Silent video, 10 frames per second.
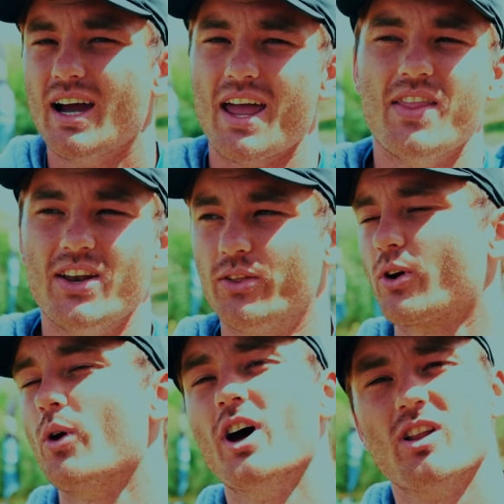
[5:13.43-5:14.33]
and then you
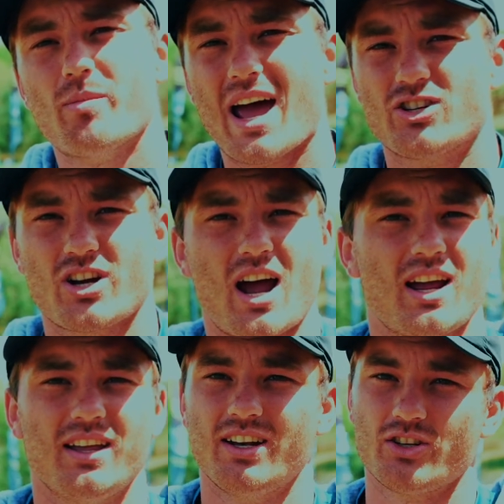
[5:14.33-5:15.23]
throw another bad shot,
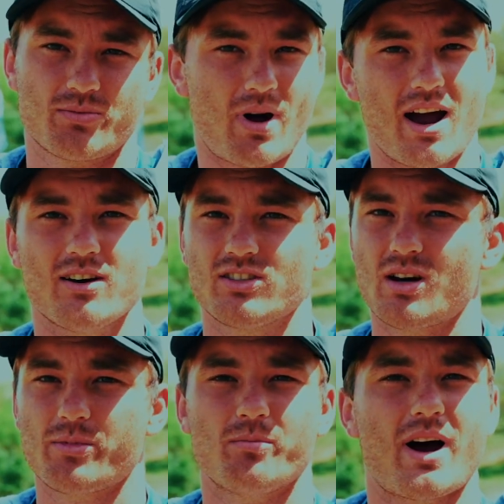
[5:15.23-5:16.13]
and it just piles
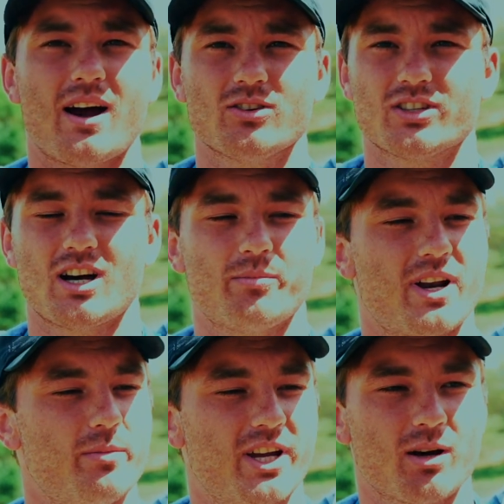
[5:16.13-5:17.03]
up,
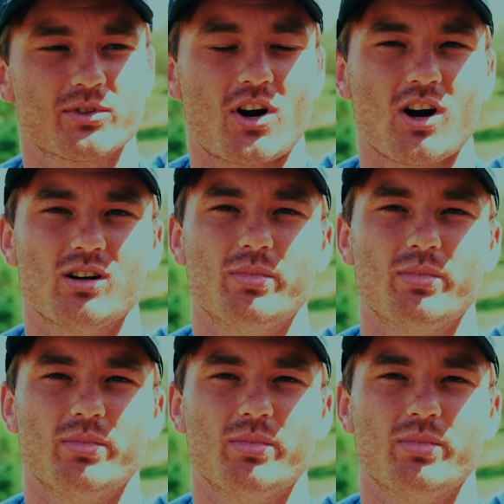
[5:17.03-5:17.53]
and it becomes hard.